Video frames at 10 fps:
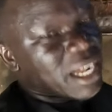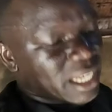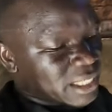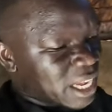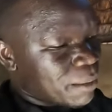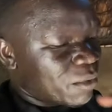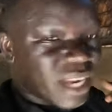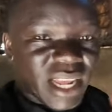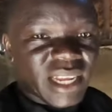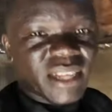other time
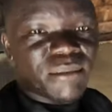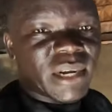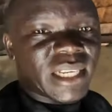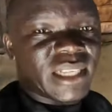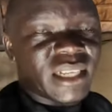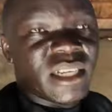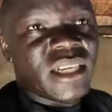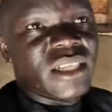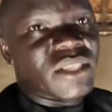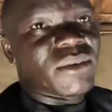when I get money.
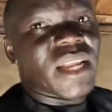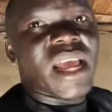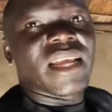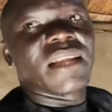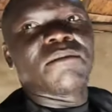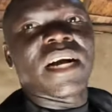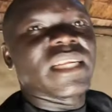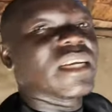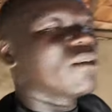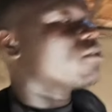So when I get
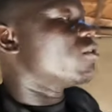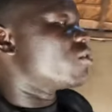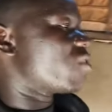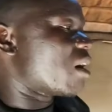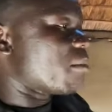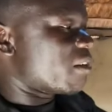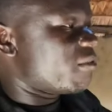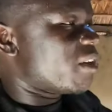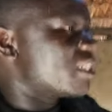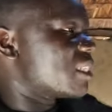money, I'll construct. But
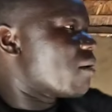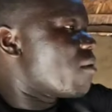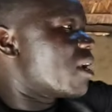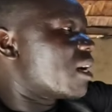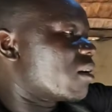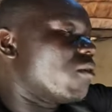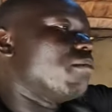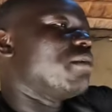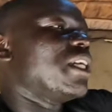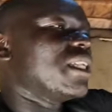first I want to
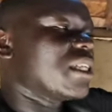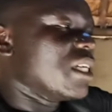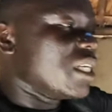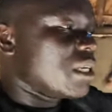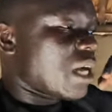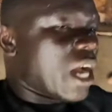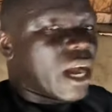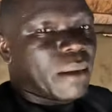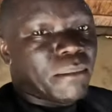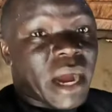complete
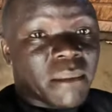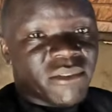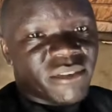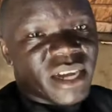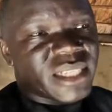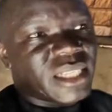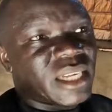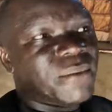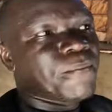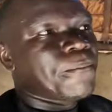uh, mom
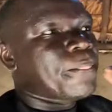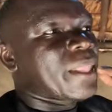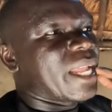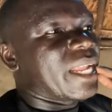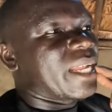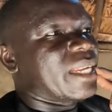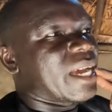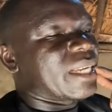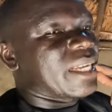first. And then uh,